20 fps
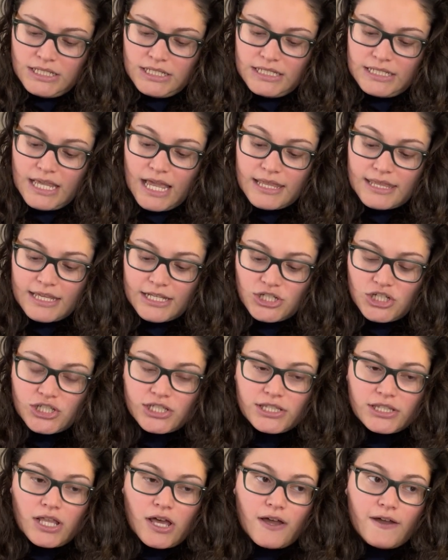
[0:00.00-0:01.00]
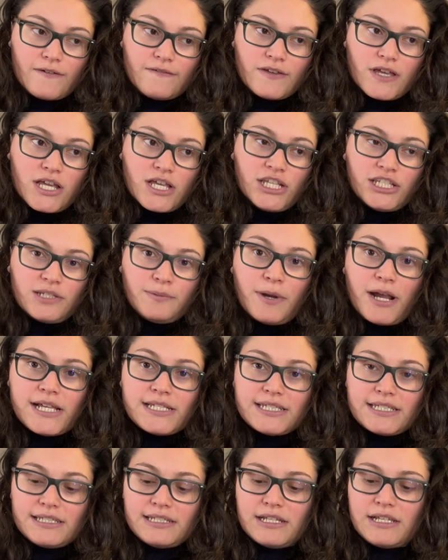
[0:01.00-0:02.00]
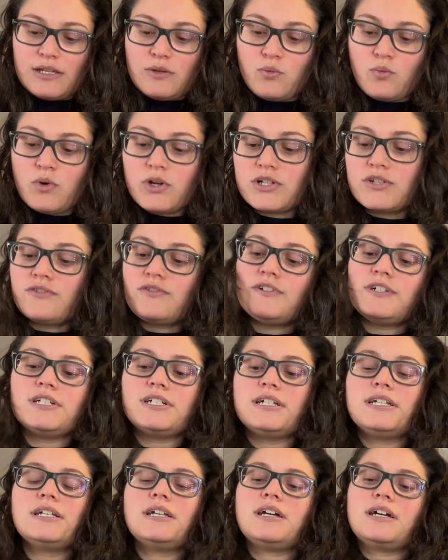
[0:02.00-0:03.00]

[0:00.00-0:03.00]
yeah, they just love surprises and it works for,